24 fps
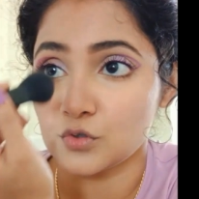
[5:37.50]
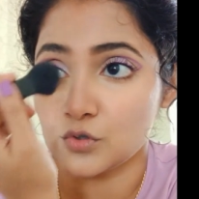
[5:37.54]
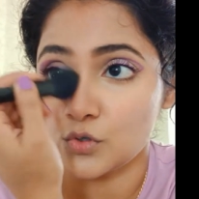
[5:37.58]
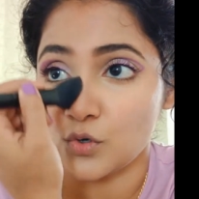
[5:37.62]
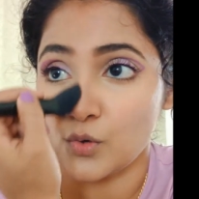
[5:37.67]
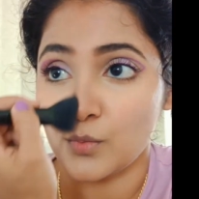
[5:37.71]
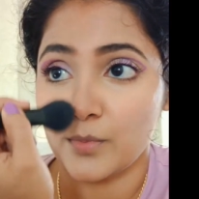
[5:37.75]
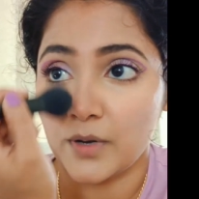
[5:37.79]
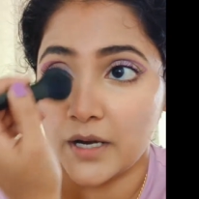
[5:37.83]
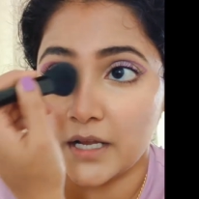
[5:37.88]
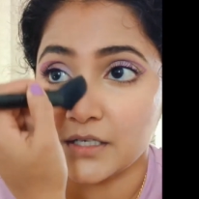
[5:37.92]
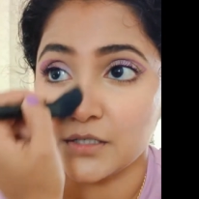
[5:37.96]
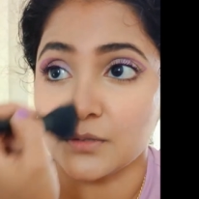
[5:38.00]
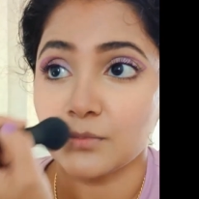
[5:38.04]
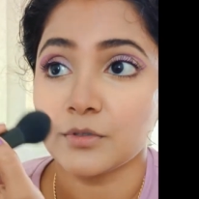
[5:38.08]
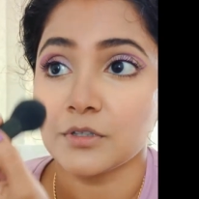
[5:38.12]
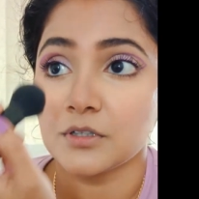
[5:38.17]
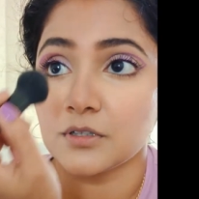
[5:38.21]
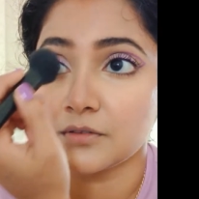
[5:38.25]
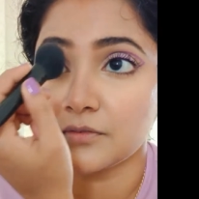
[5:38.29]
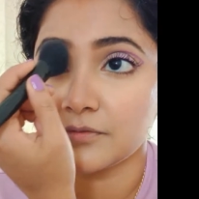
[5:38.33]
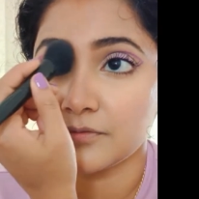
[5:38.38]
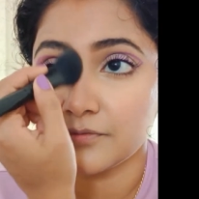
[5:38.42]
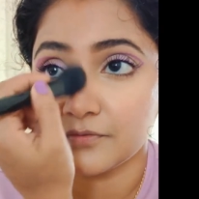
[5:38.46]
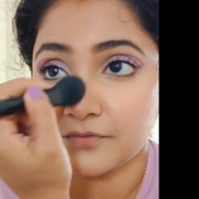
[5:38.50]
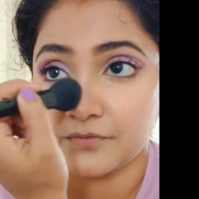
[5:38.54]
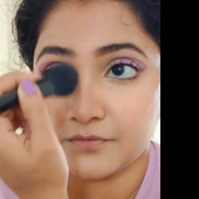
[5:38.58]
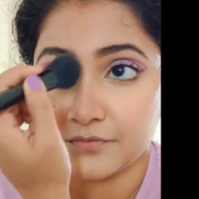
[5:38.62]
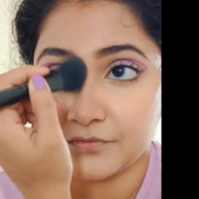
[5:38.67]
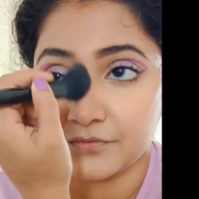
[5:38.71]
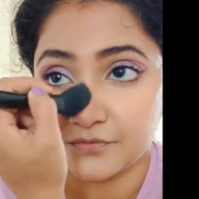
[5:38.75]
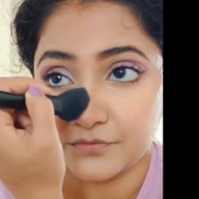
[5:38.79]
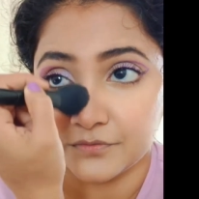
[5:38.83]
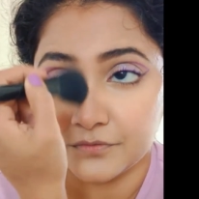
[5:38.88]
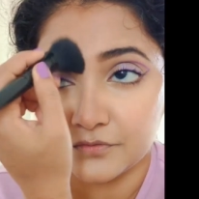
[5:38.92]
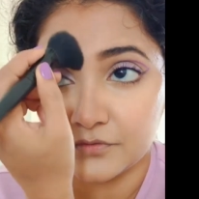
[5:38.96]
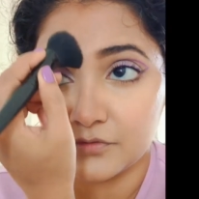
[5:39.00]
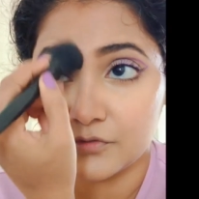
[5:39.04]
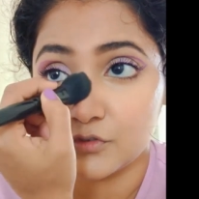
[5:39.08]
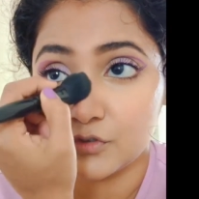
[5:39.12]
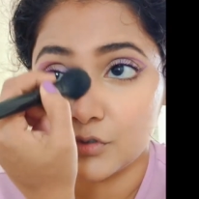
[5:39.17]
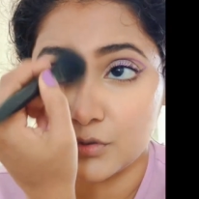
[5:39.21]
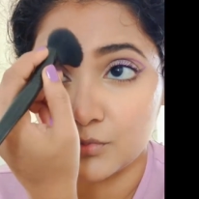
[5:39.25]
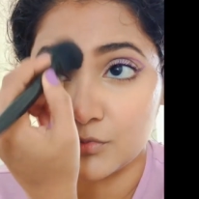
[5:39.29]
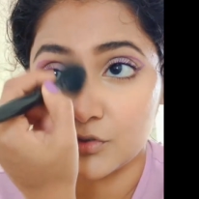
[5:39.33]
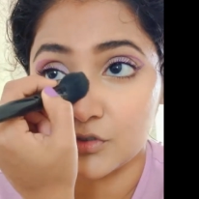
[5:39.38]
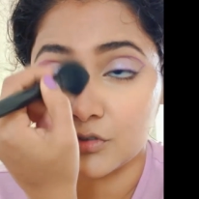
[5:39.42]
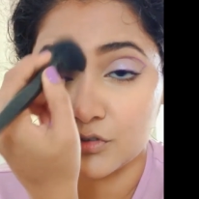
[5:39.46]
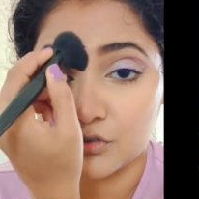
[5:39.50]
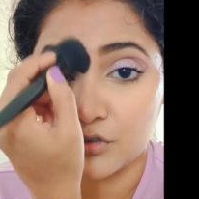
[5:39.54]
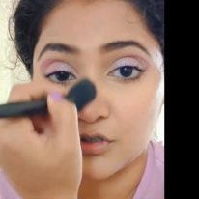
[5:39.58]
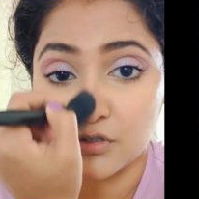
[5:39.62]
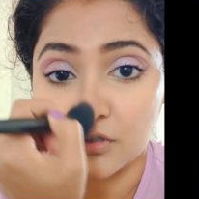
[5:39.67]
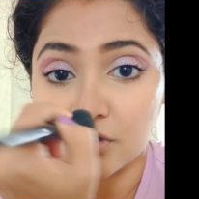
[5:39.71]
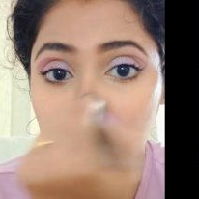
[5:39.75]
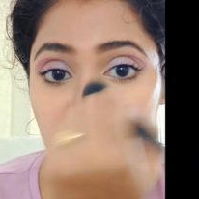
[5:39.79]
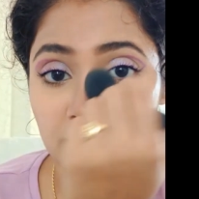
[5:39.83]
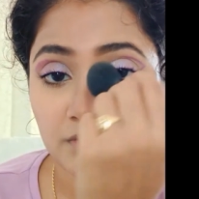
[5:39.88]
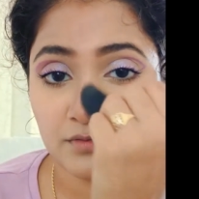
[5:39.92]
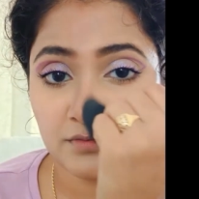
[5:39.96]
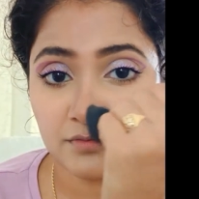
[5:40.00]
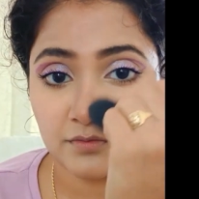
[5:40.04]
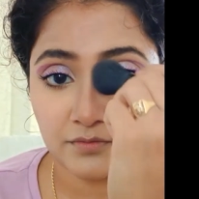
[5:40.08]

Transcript: blendable. So I'm just gonna